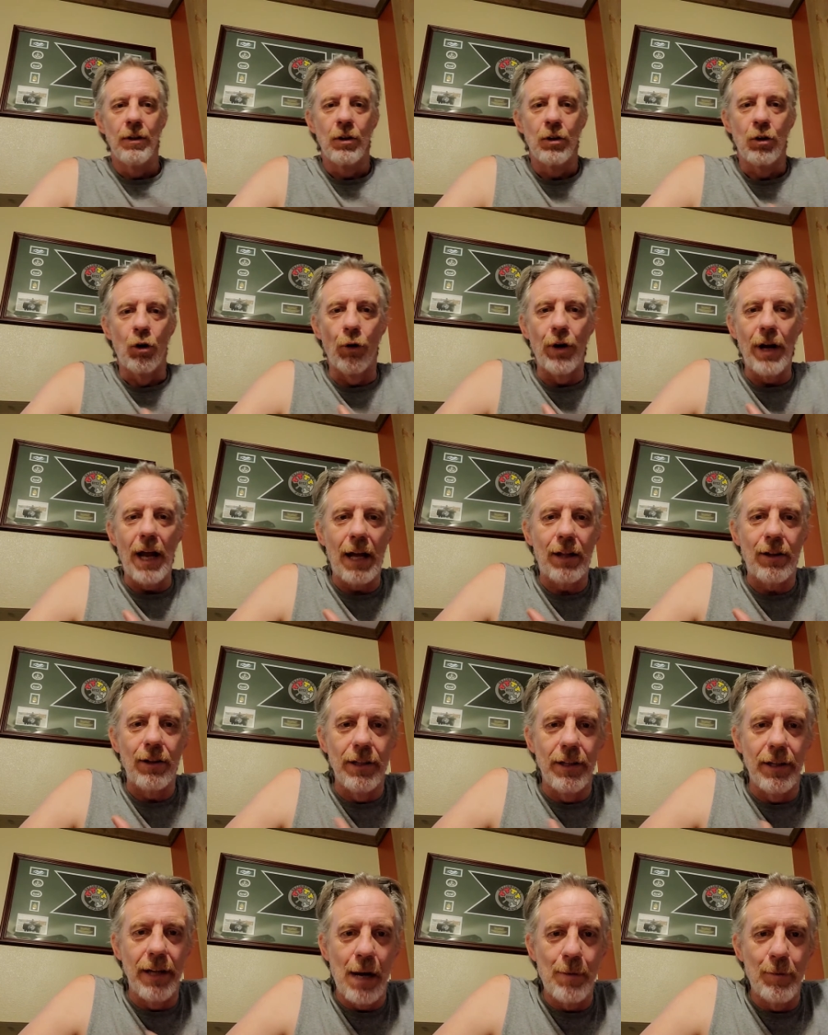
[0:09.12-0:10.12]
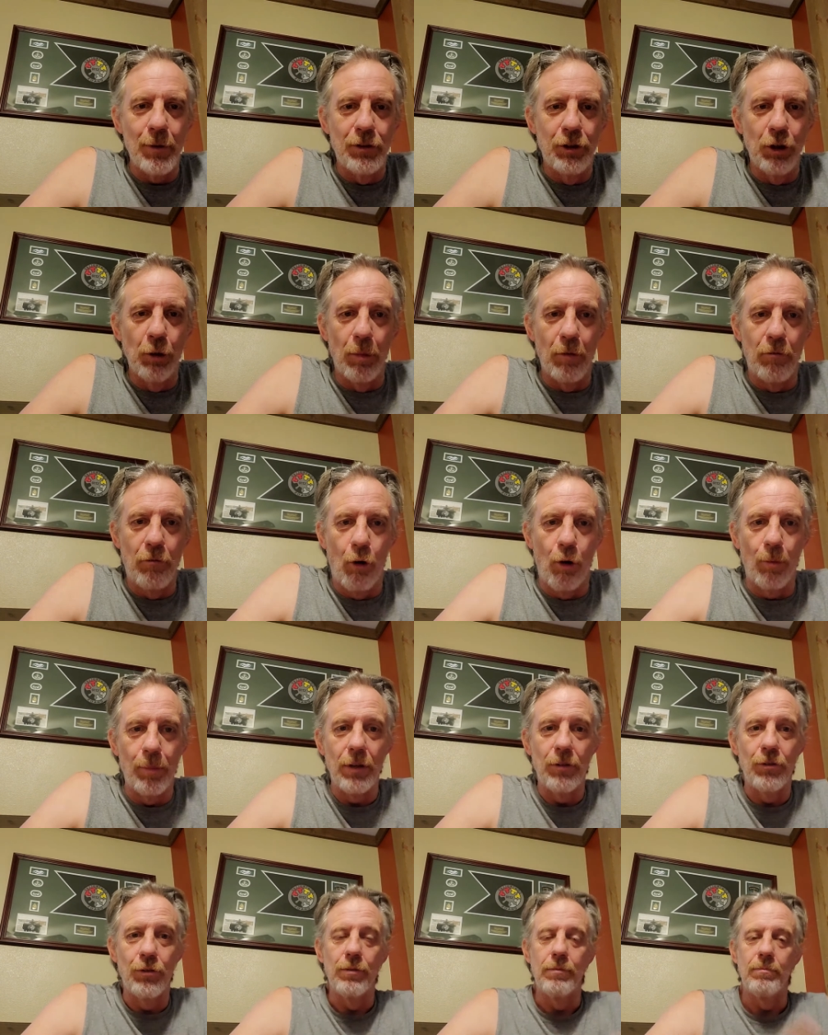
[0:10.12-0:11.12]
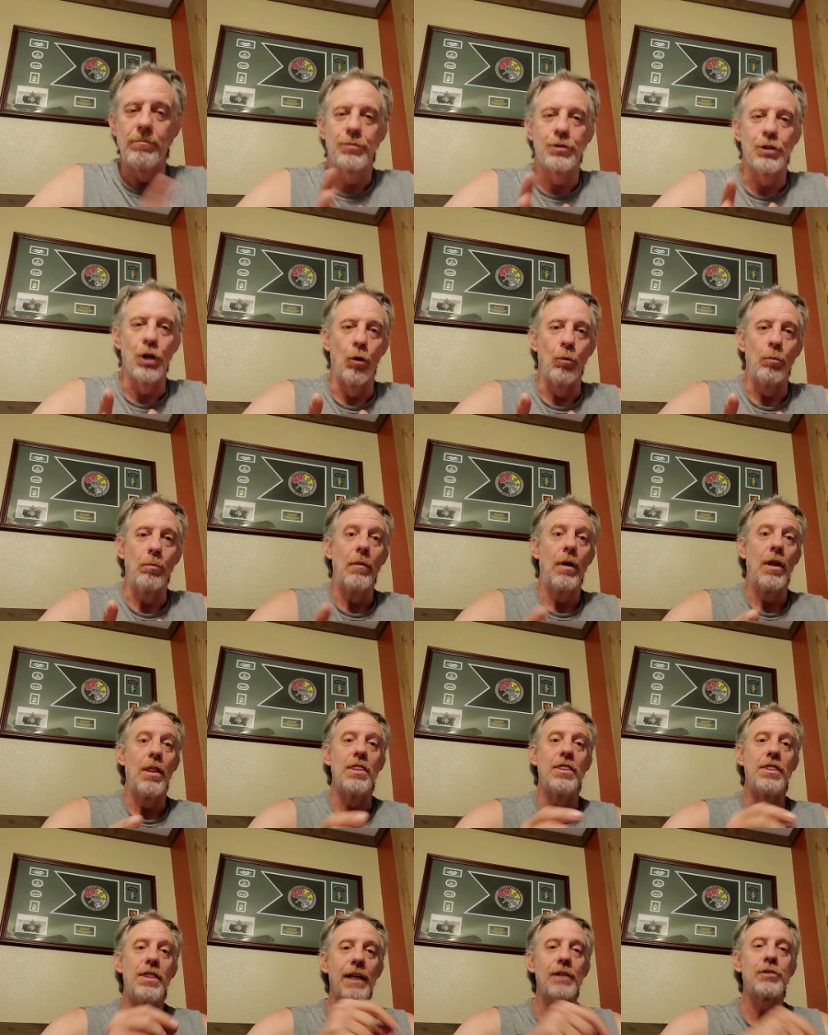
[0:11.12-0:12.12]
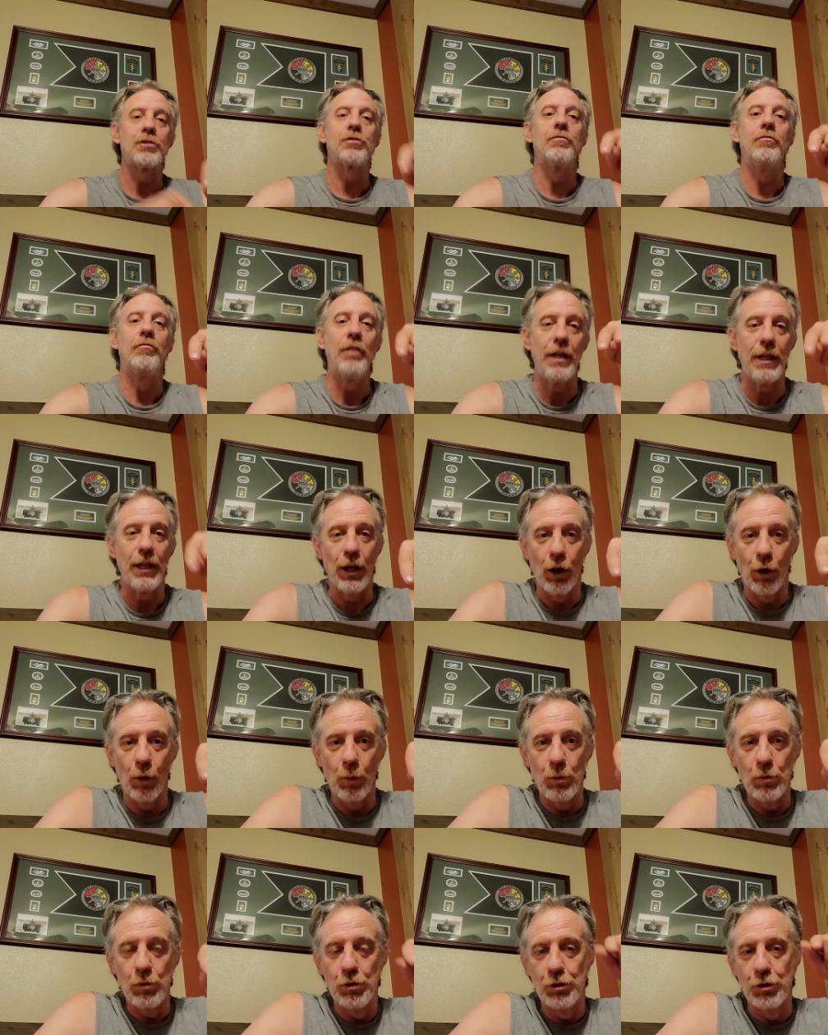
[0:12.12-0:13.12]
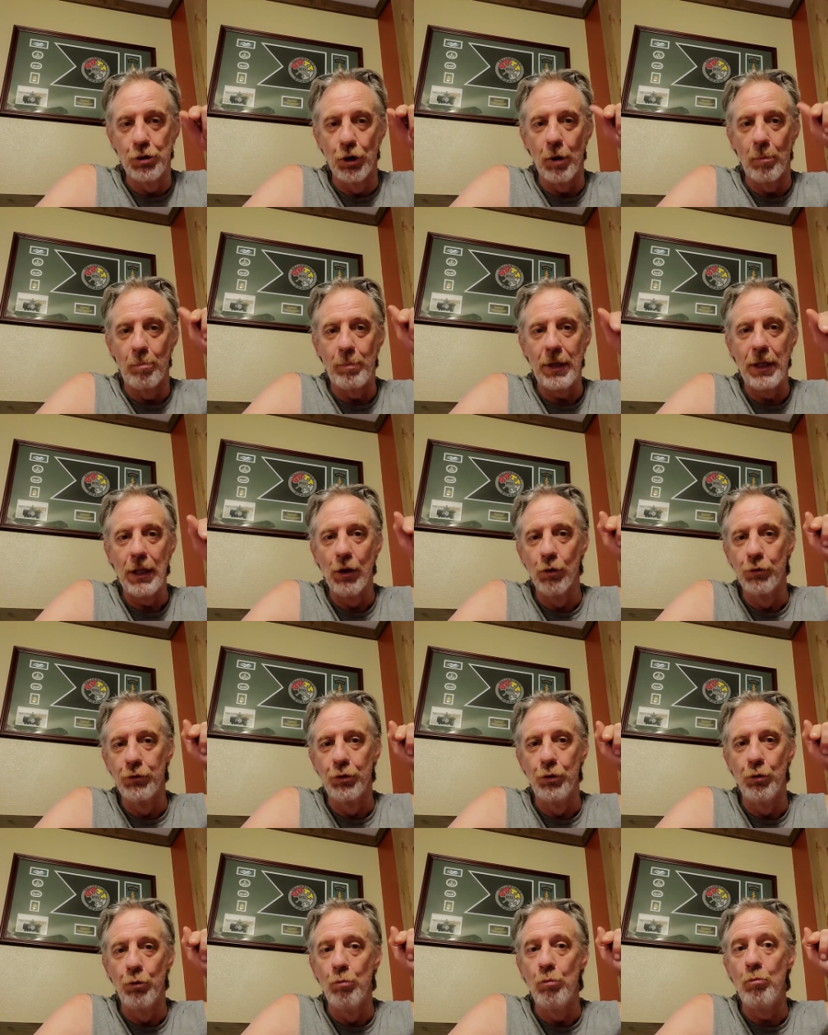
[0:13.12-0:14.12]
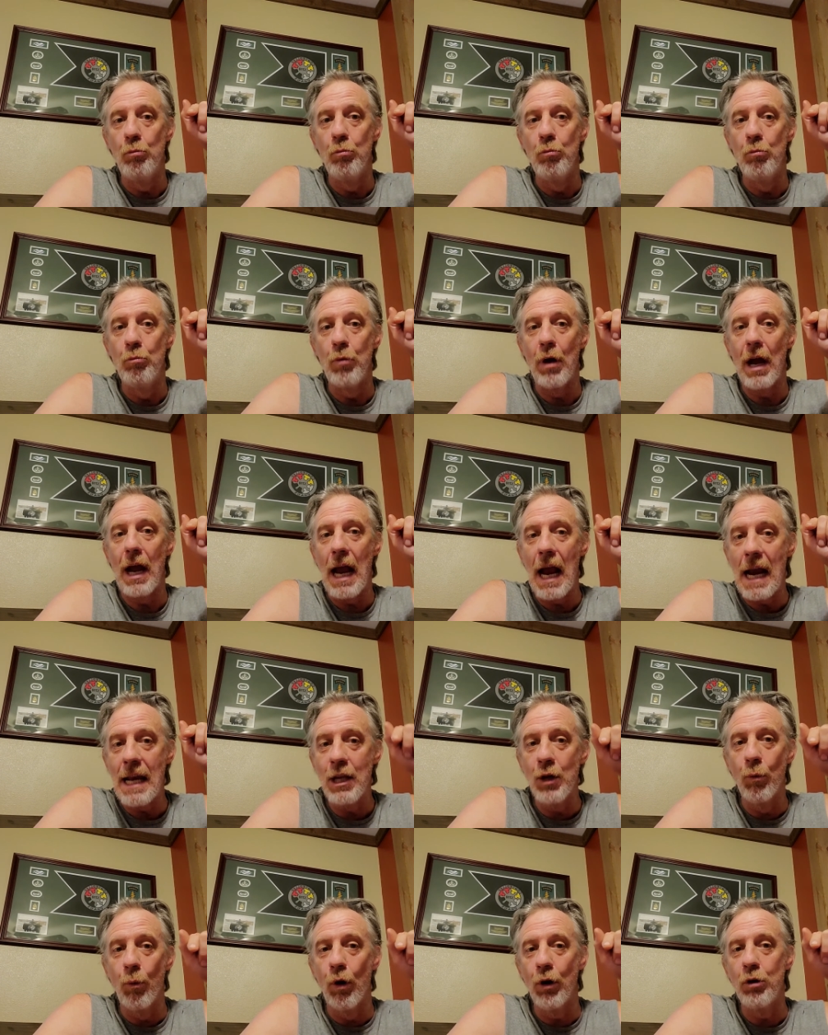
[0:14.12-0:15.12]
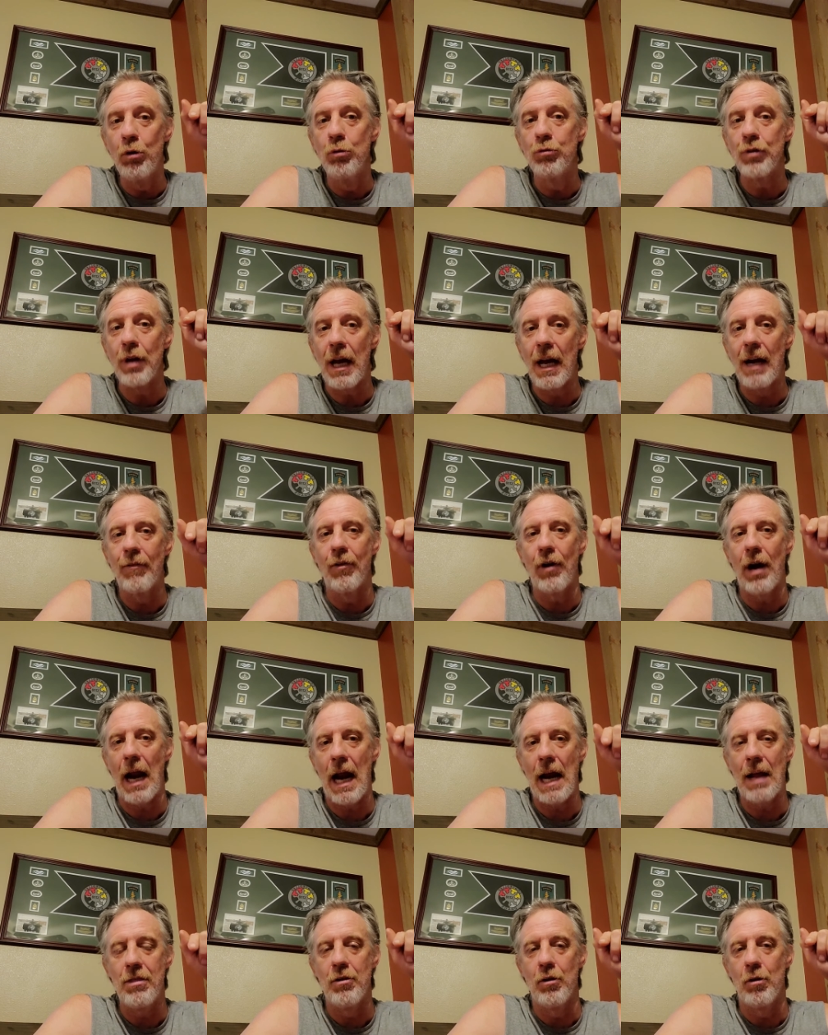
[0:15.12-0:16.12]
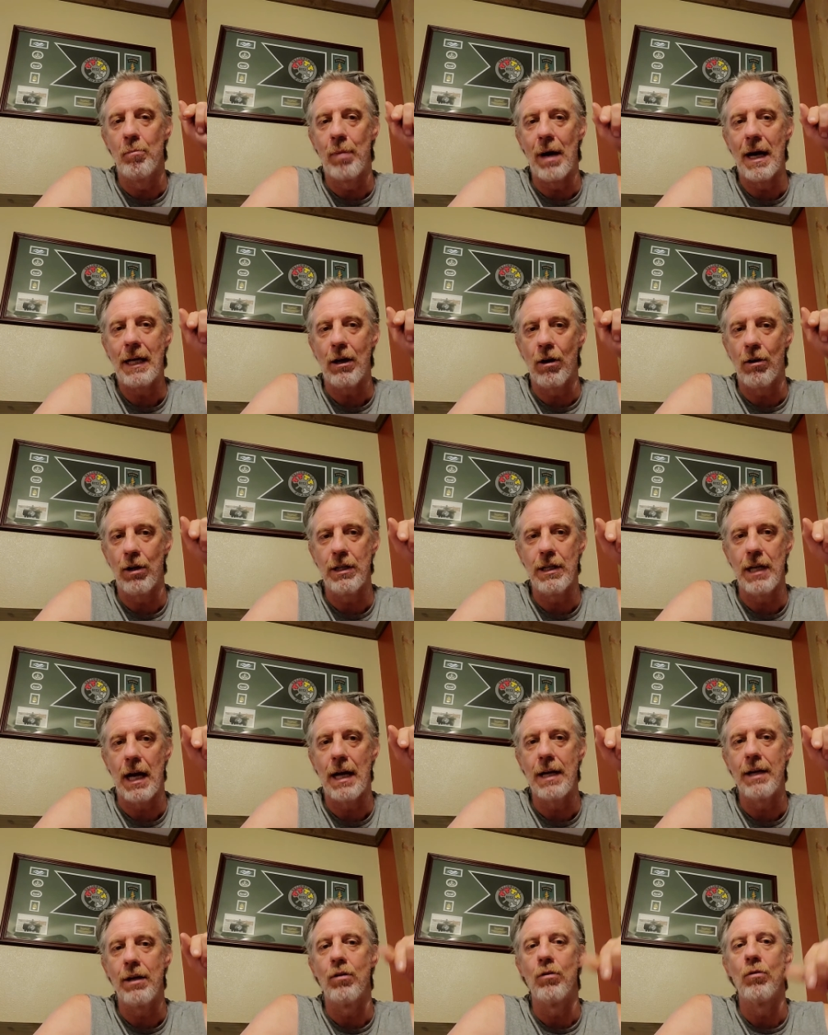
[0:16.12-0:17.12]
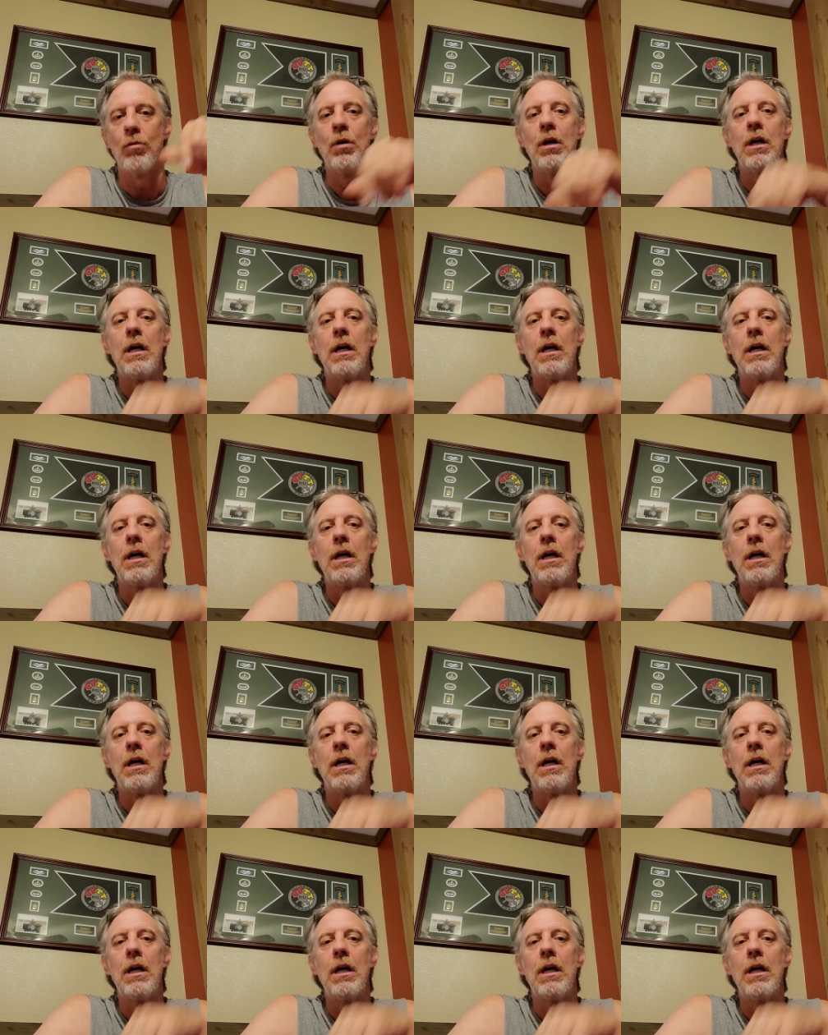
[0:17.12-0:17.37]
Ackley, Hammer Steel Performance. So this video should appeal to anyone who's ever had their bike on a dyno